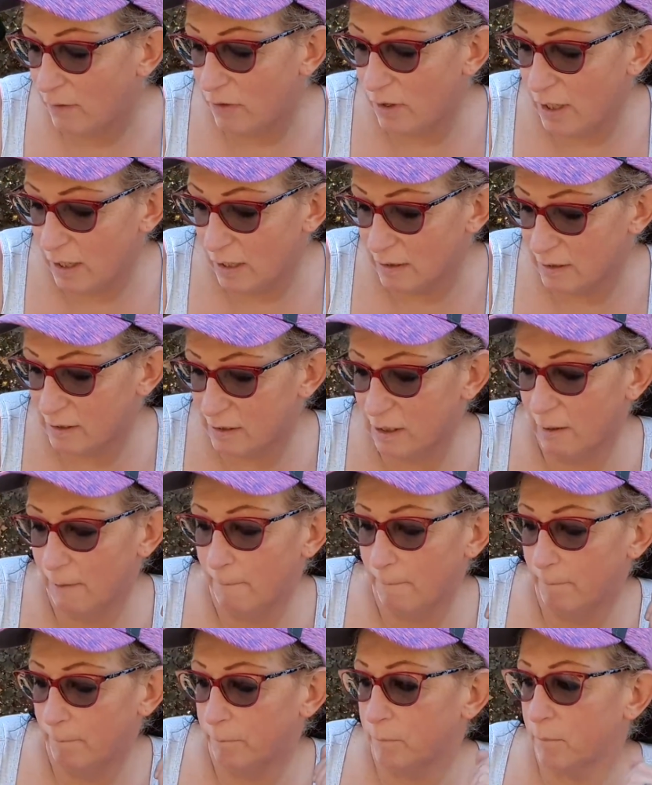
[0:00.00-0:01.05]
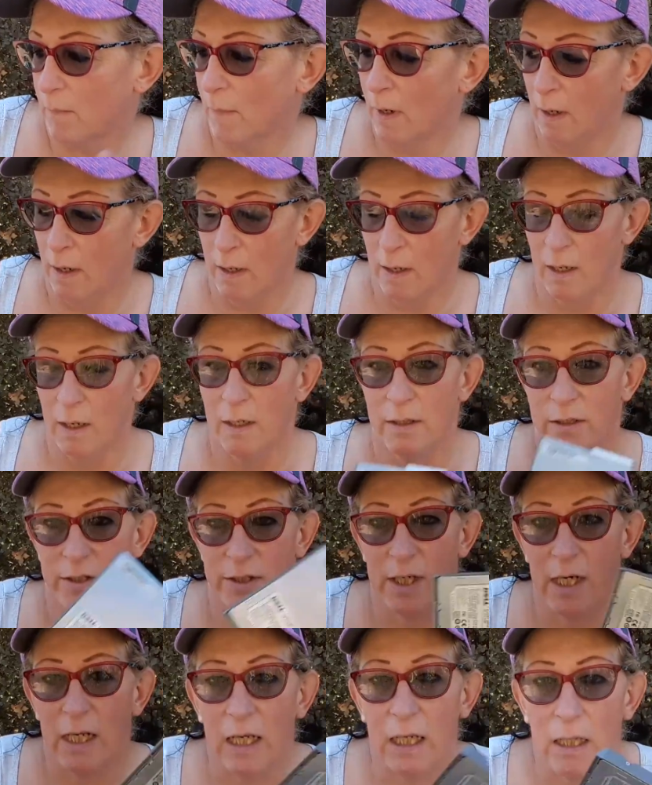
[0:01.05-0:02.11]
this
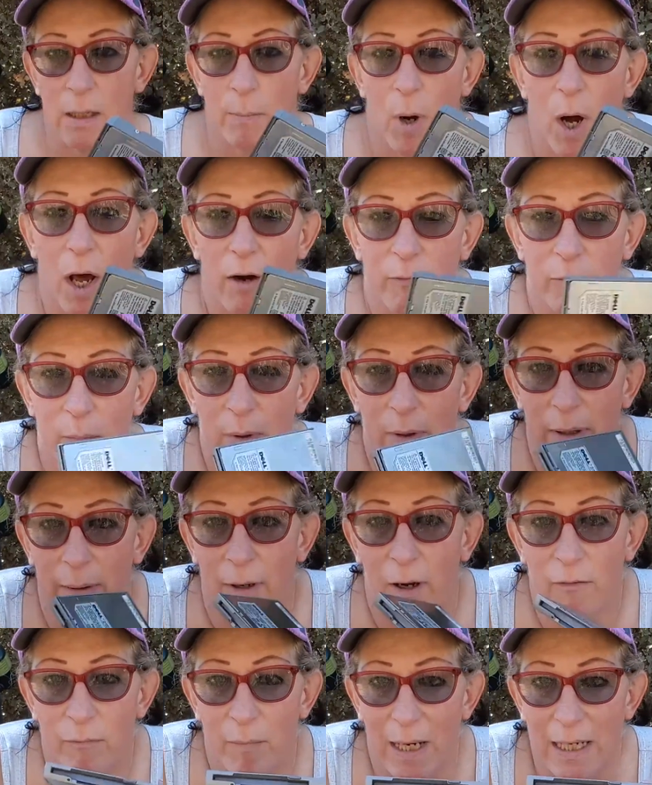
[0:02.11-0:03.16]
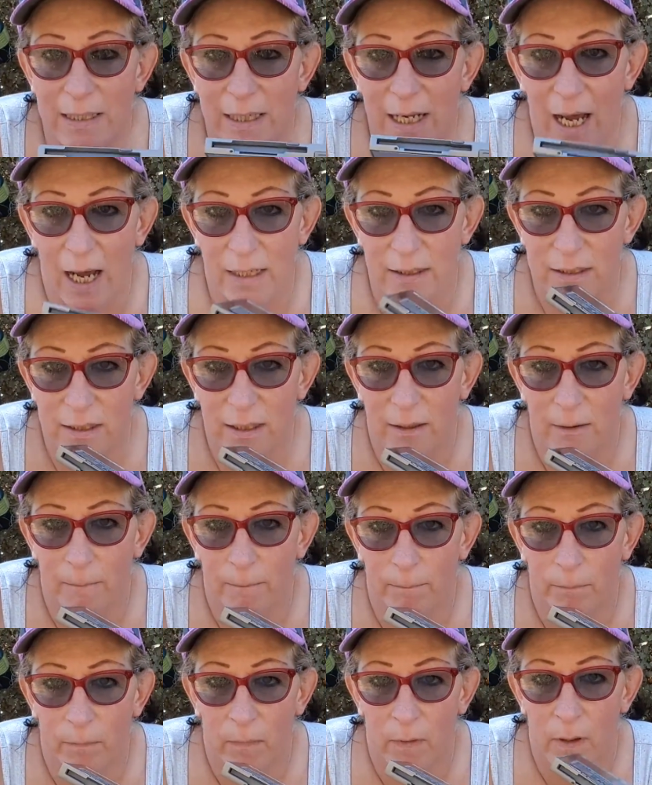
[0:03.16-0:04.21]
sitting in the bottom of my desk.
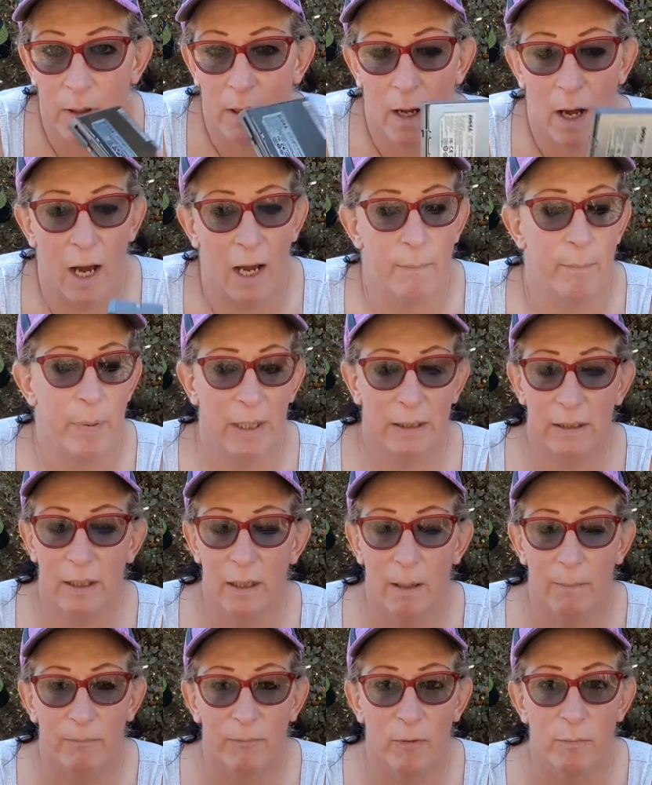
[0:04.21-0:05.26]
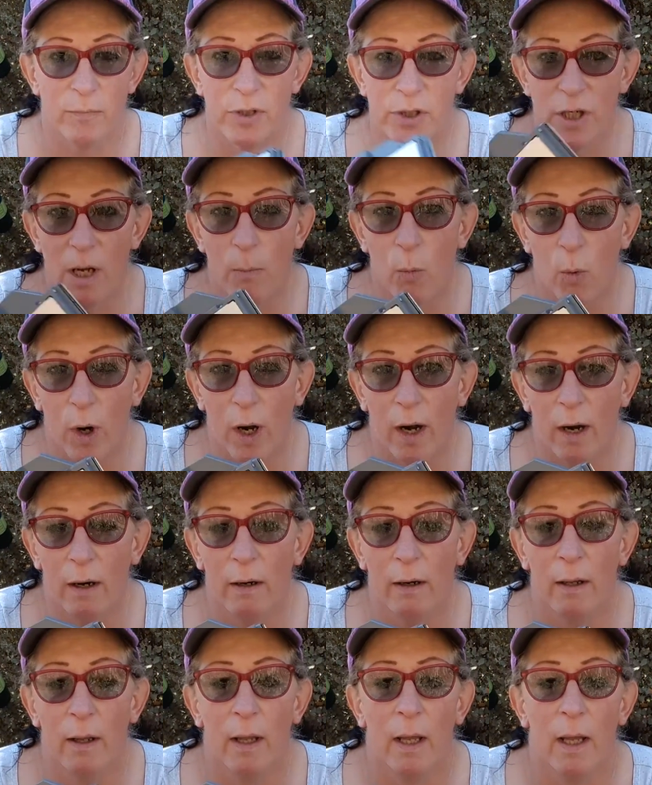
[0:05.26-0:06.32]
I picked it up from
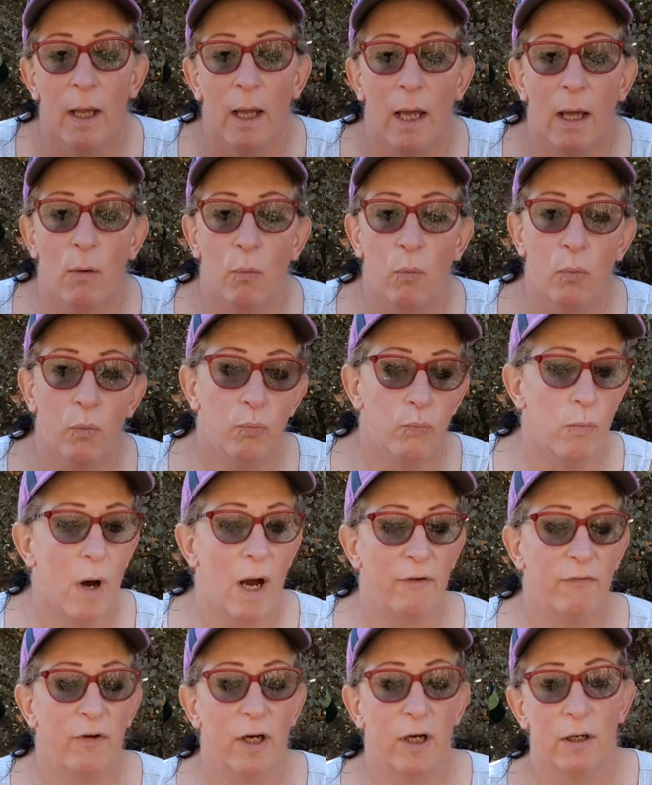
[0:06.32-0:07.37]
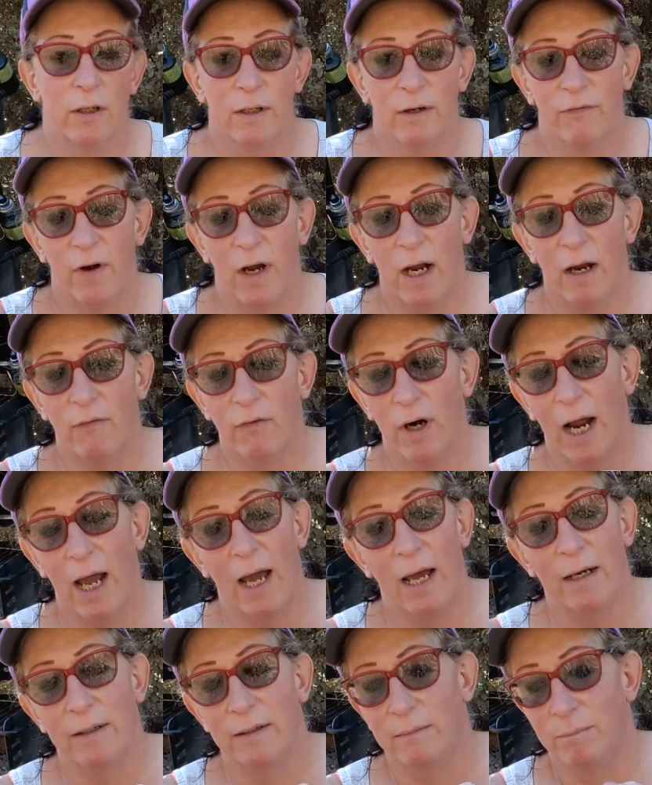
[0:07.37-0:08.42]
somewhere. I figured if I ever
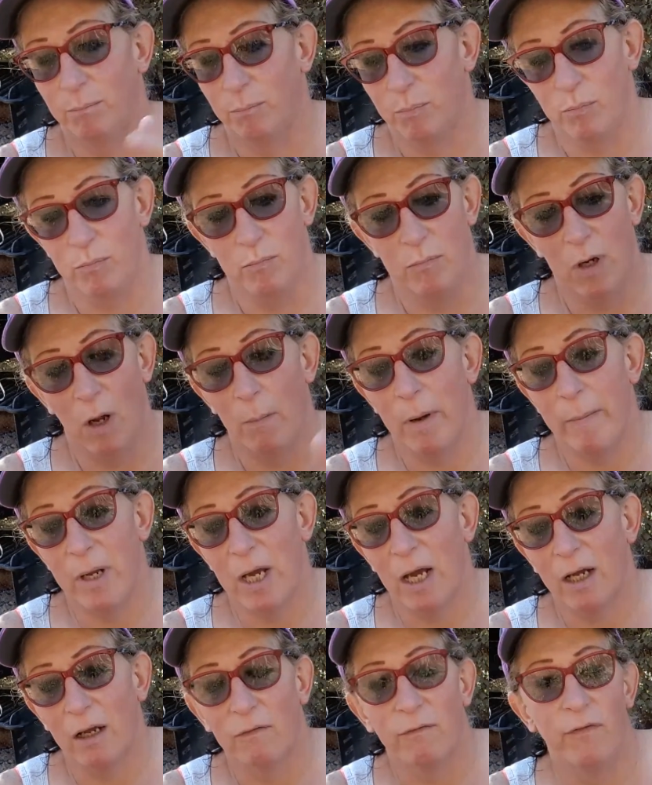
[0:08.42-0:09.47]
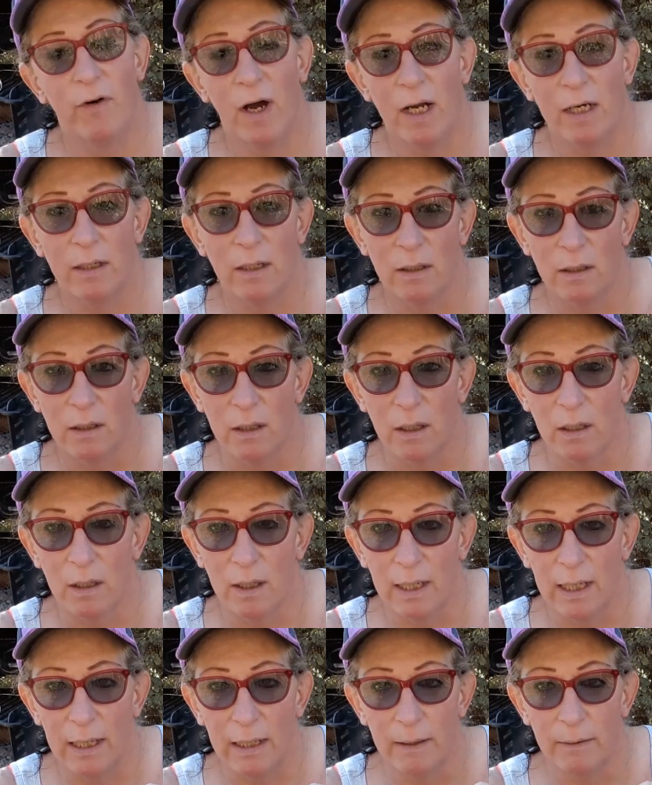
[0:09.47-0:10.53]
had, you know, maybe I can find a
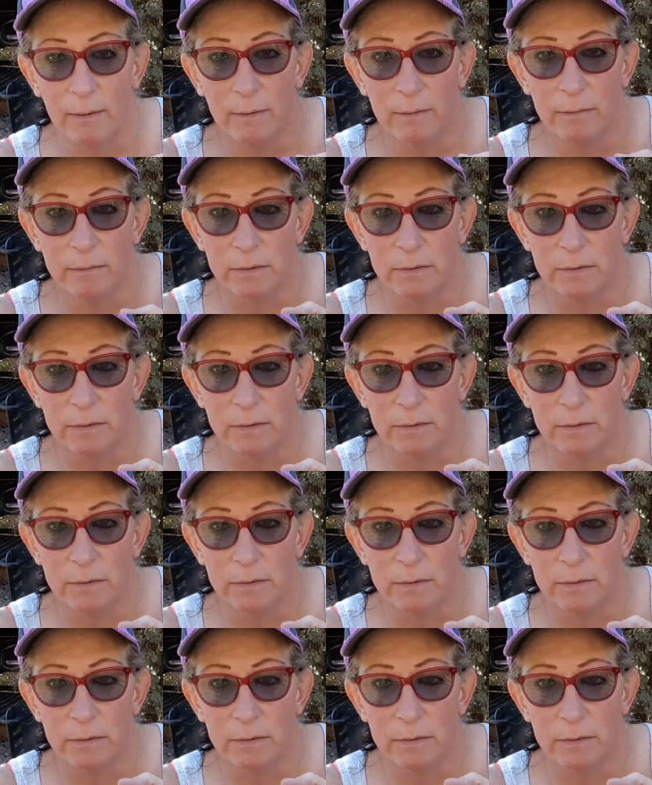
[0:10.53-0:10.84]
little